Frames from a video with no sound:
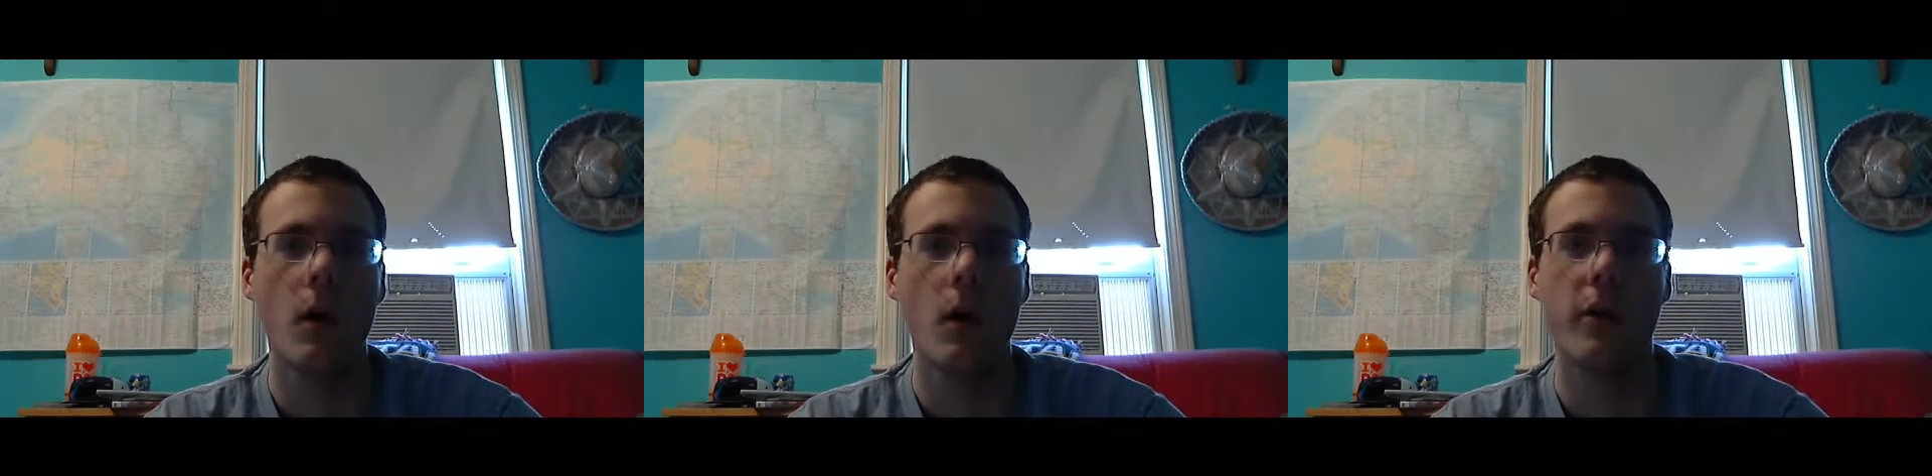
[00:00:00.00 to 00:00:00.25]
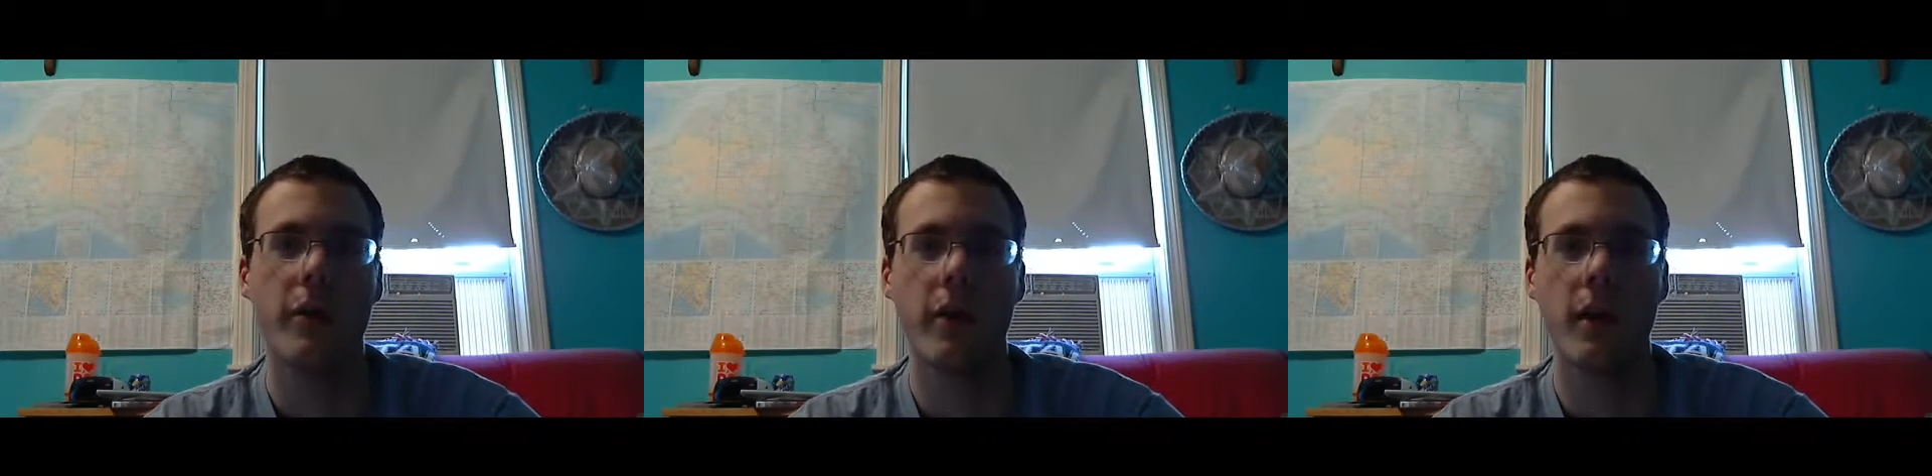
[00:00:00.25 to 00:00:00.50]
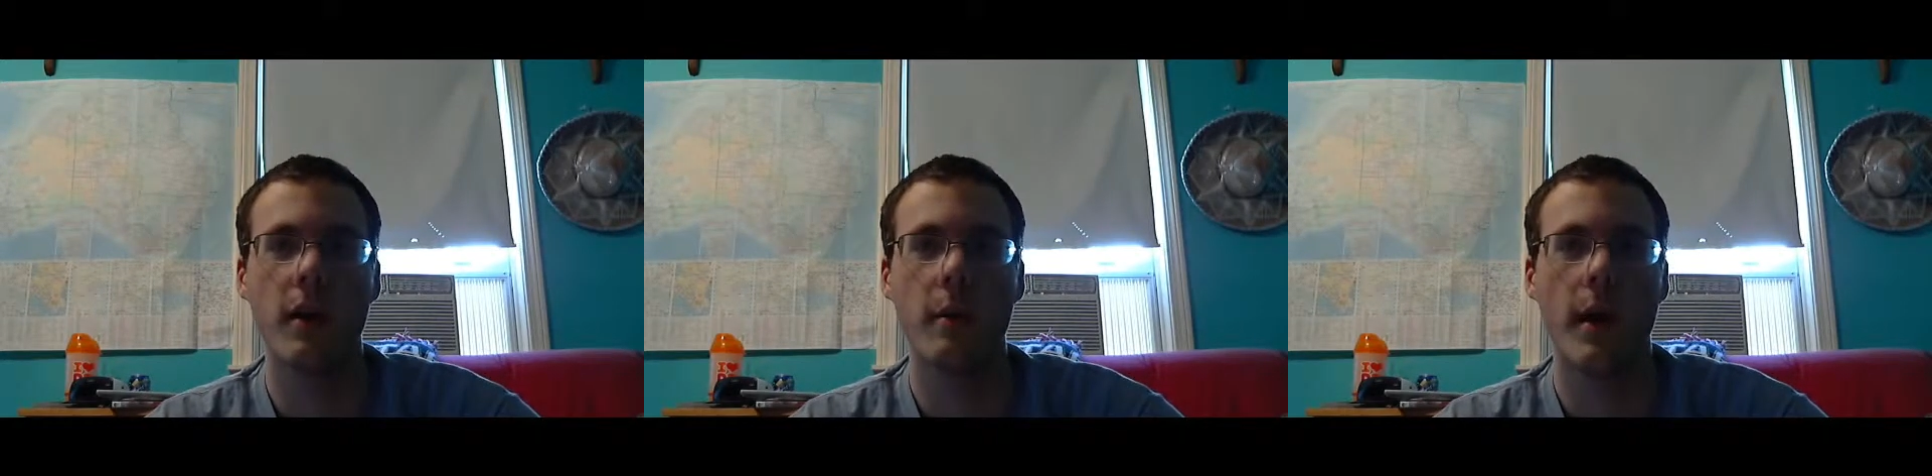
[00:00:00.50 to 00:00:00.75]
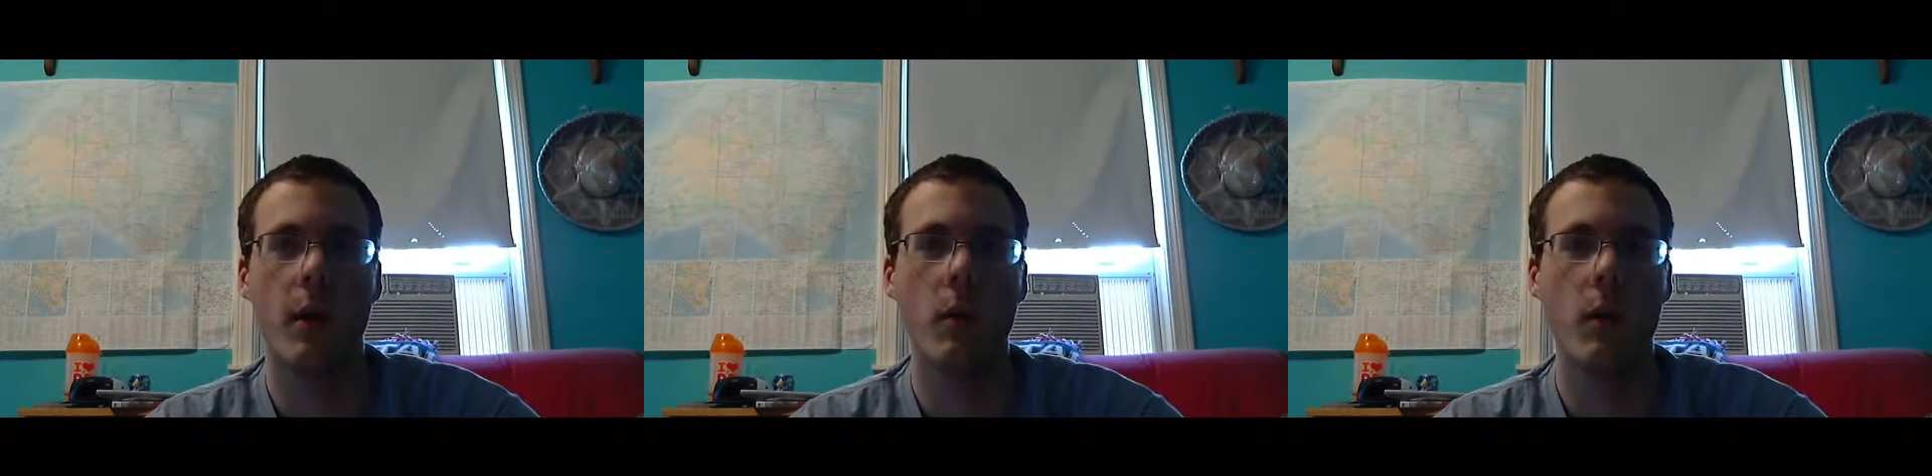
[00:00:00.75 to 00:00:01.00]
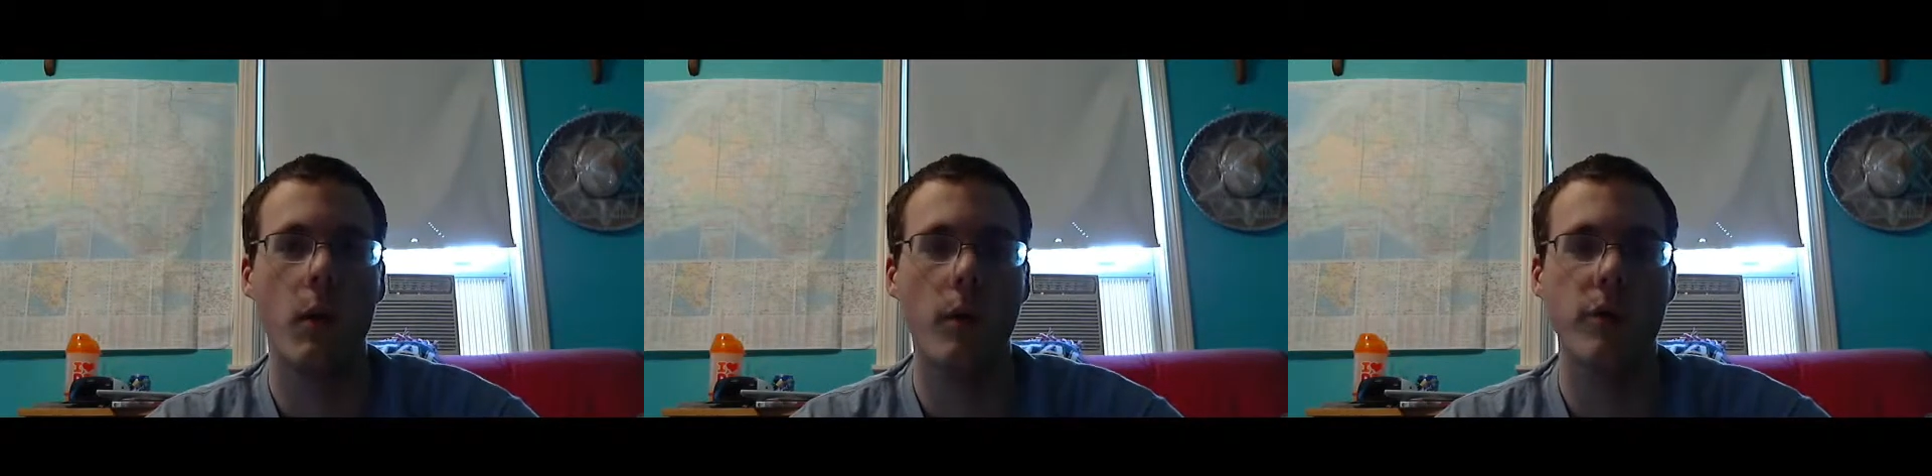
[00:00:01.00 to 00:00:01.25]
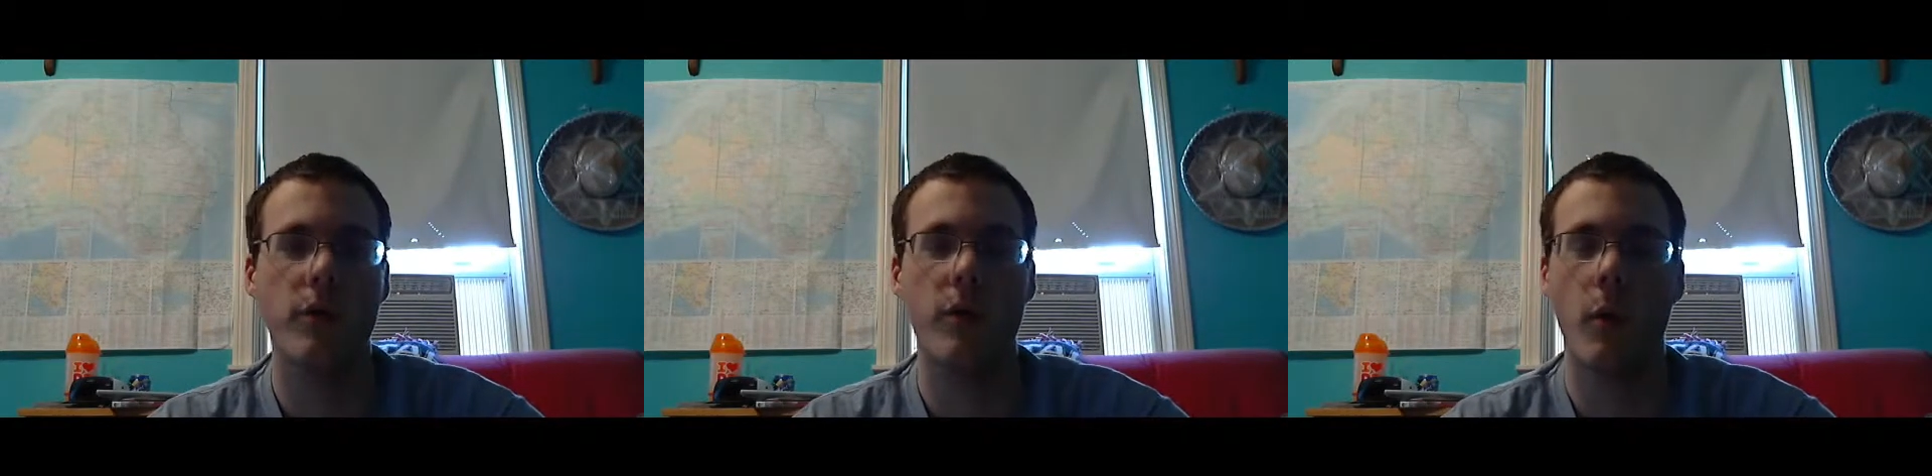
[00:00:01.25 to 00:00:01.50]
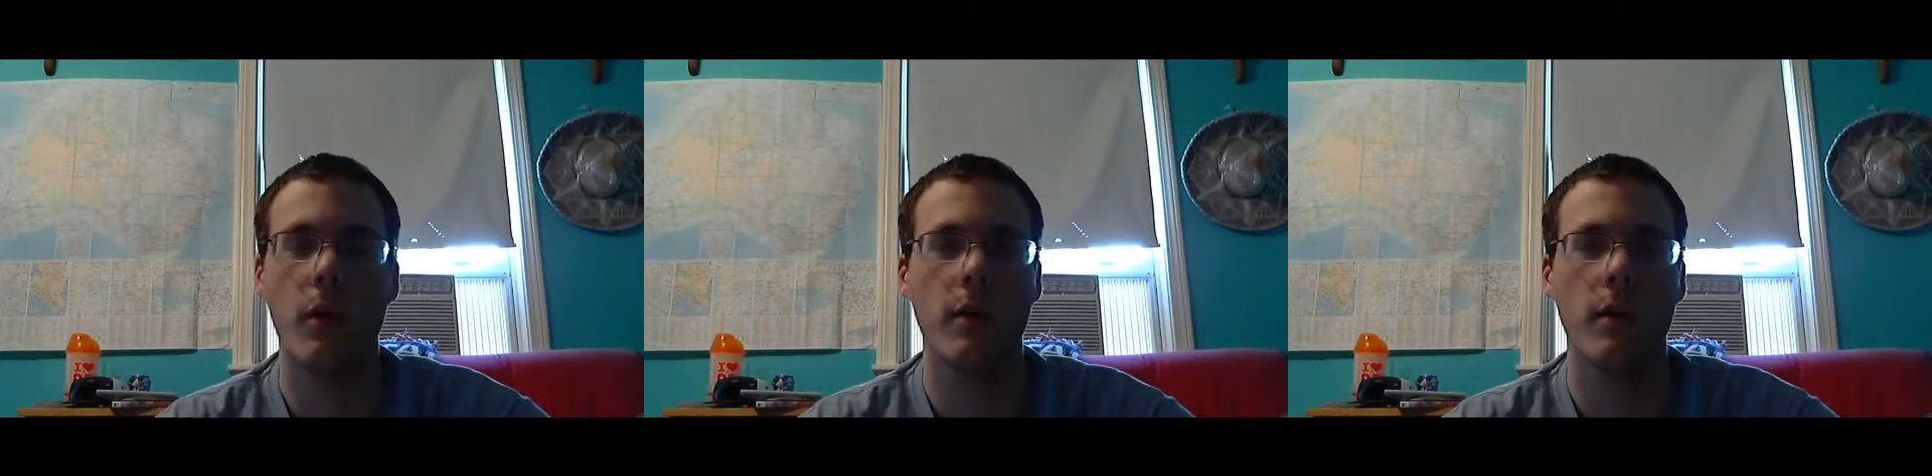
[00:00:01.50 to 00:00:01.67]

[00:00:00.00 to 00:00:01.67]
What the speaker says: Think about do